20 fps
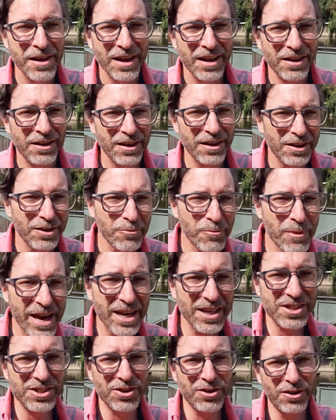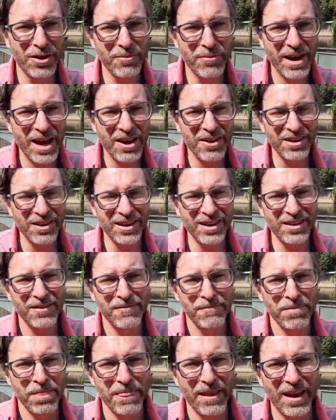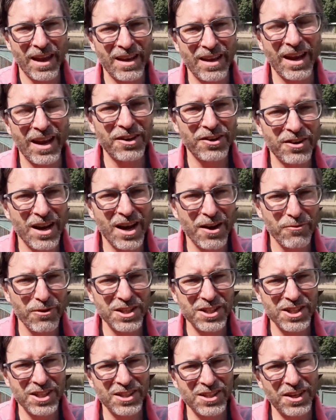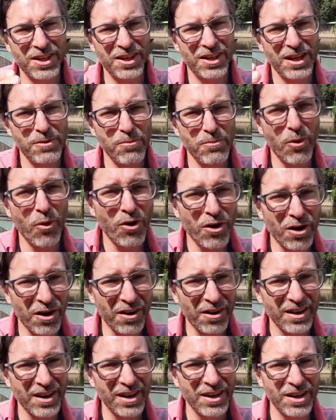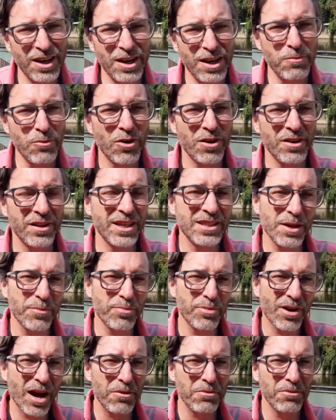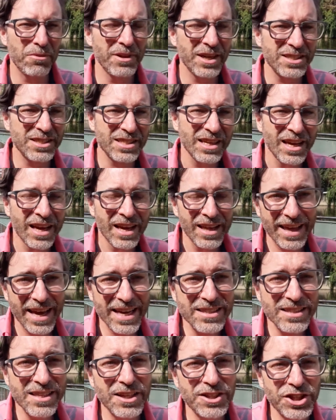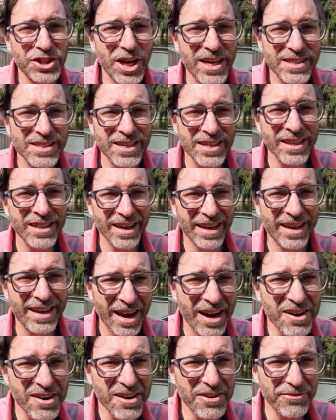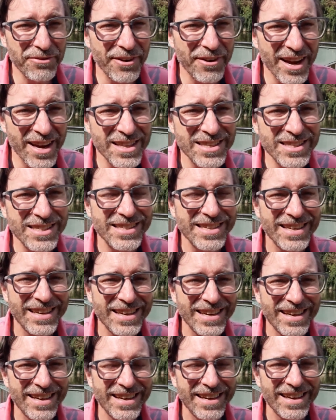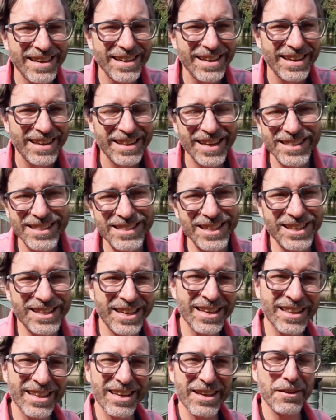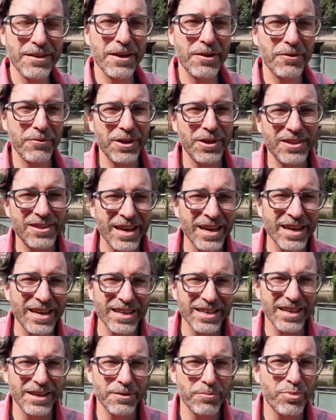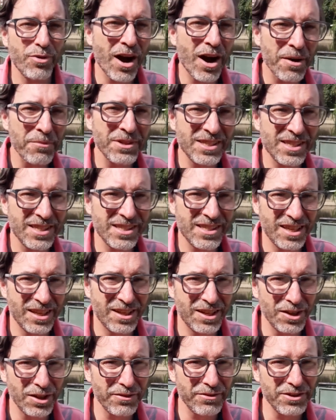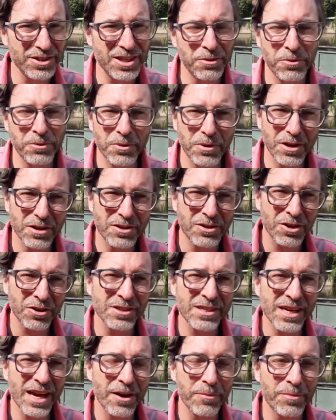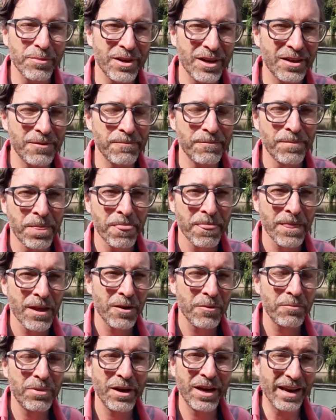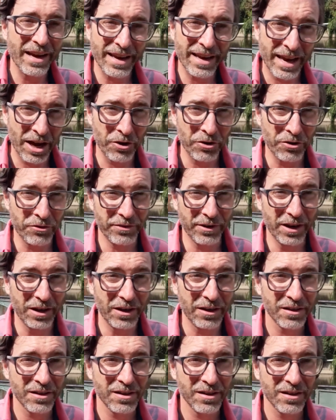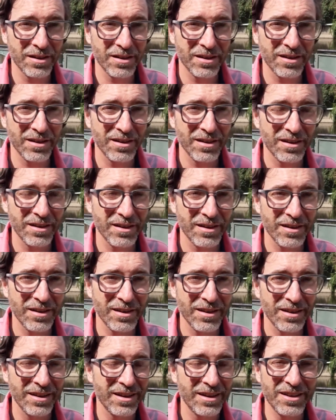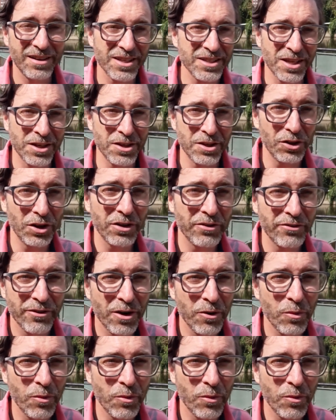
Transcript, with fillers: You, you make a certain amount and, and, and you're not rich. And so you need more and you need more. And that's the problem. That's, that's the chasing the carrot, friends. That's the thing that, that we think it, it promises to deliver something, but it turns out being, being a counterfeit. It doesn't deliver